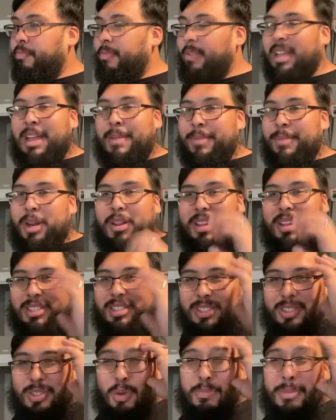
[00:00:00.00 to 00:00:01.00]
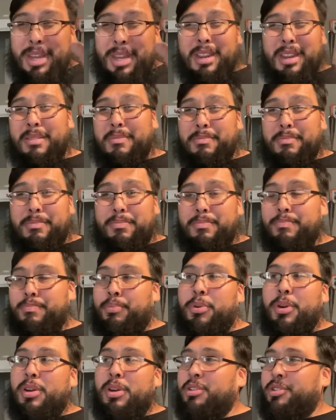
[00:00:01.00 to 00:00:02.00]
I mean, there's so many
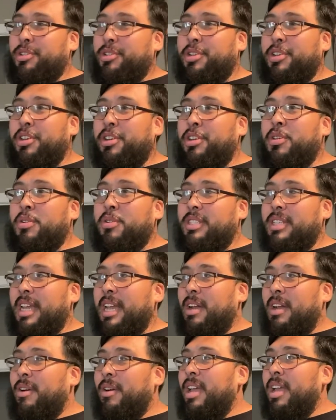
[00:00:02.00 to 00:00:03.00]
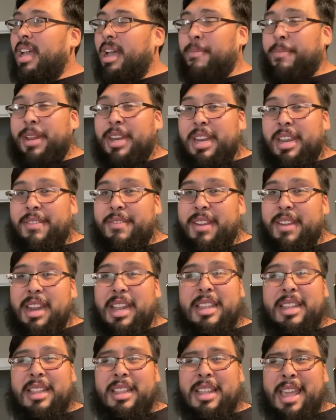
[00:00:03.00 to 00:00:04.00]
printers you can use now. I mean, even I
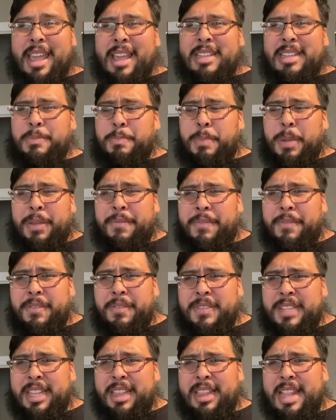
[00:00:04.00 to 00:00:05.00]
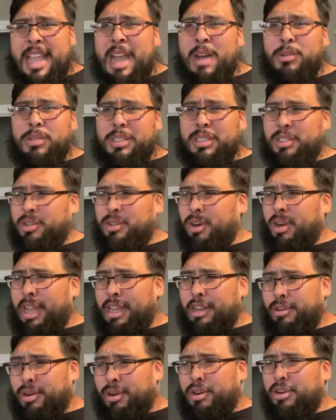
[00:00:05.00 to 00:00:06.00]
think the XP 15000s are
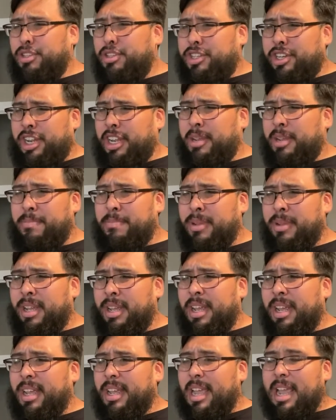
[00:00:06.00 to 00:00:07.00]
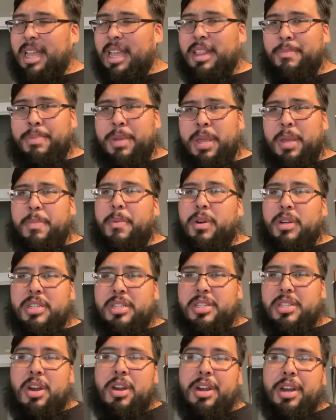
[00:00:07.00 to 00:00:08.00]
like dirt cheap, and people are
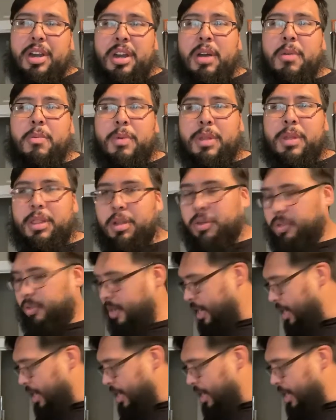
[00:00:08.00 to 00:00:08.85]
starting up with those right